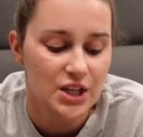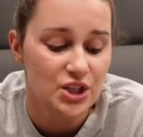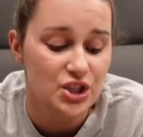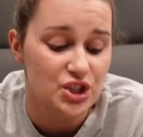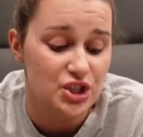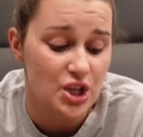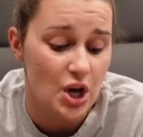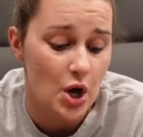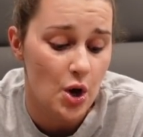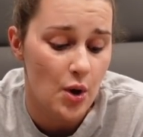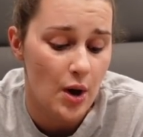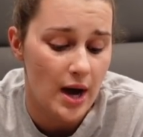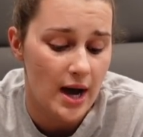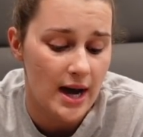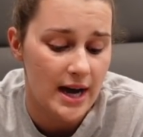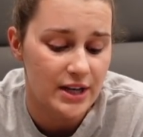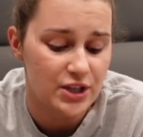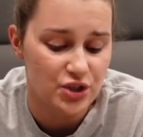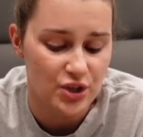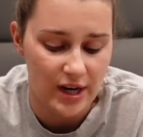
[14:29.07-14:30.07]
So
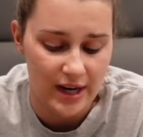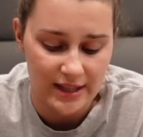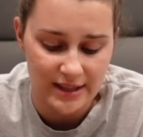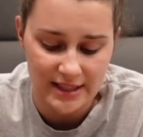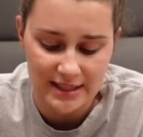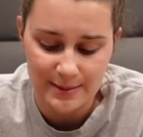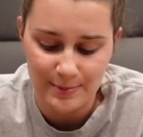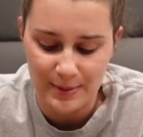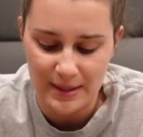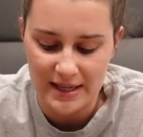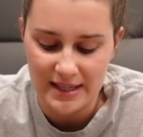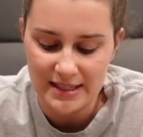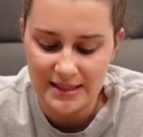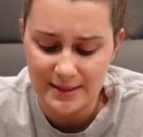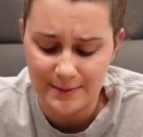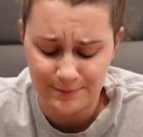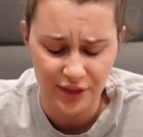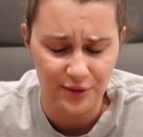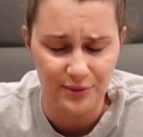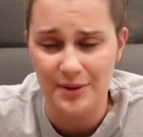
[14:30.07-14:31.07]
I tried this
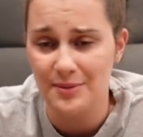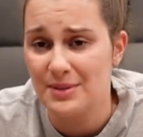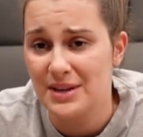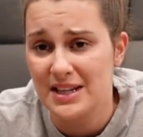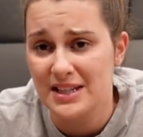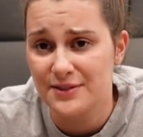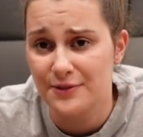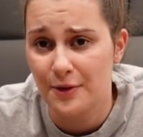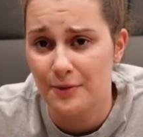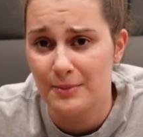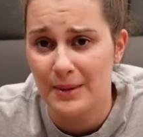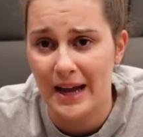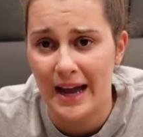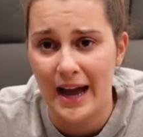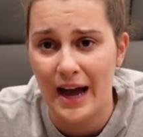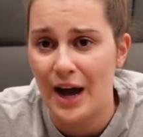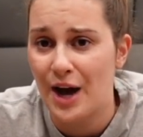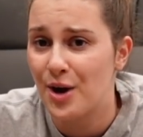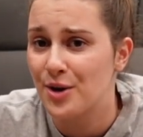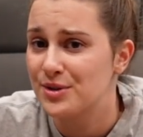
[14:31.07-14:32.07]
place 3 minutes from my
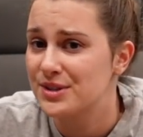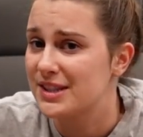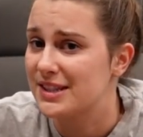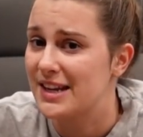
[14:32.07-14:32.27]
house.